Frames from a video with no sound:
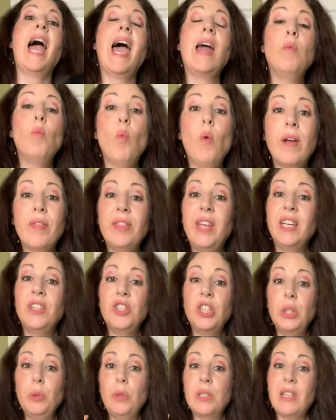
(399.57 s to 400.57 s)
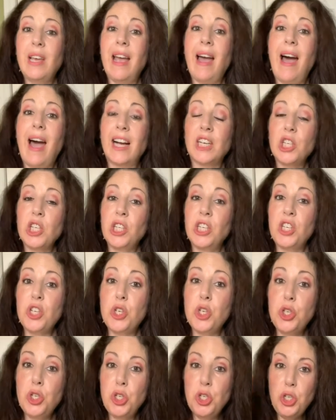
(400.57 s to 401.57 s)
And what they do is they actually
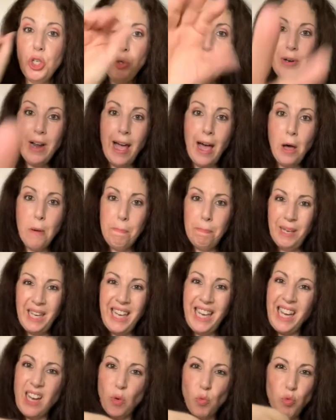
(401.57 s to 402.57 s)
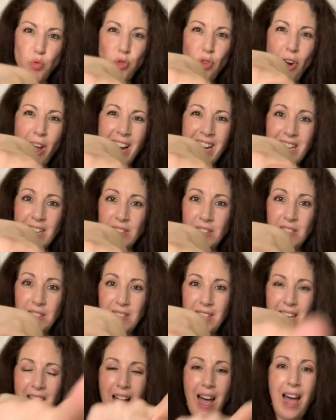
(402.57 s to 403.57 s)
shoot out pee right into
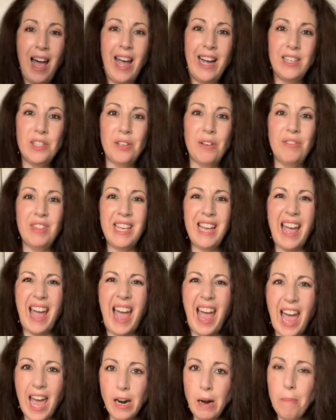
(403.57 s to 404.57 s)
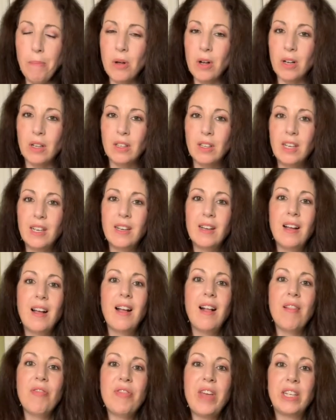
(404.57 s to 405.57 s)
the eyes of the animal
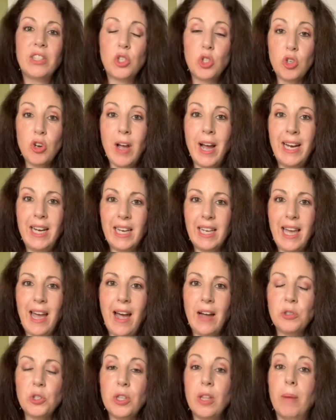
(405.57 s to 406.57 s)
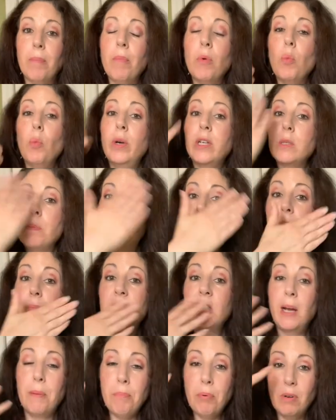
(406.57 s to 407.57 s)
that's trying to catch them, which
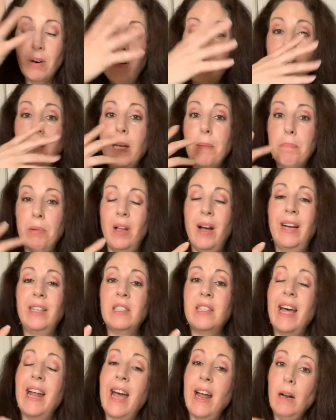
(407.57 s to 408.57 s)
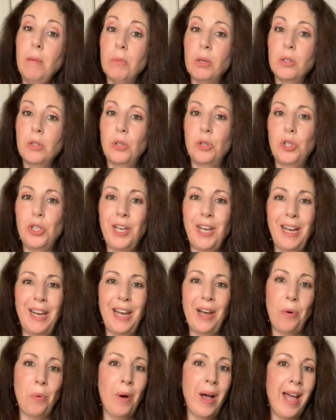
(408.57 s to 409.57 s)
temporarily blinds that animal so she can
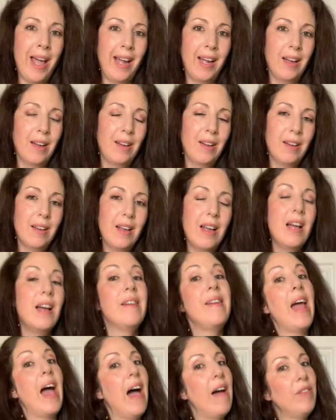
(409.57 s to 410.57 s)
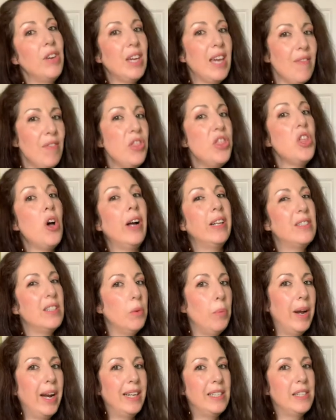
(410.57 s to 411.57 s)
get away. Now, have you given thought to
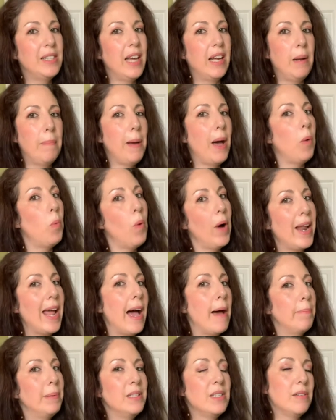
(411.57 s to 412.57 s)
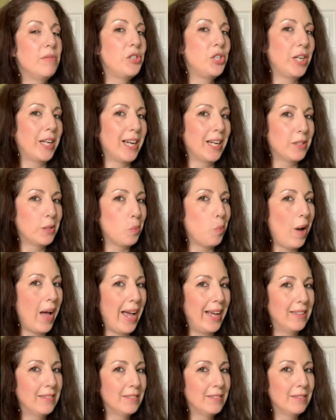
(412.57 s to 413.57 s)
what I said about what happens if she gets
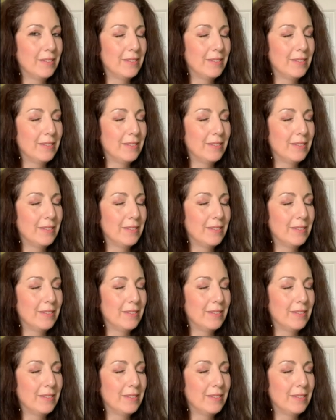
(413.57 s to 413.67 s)
wet?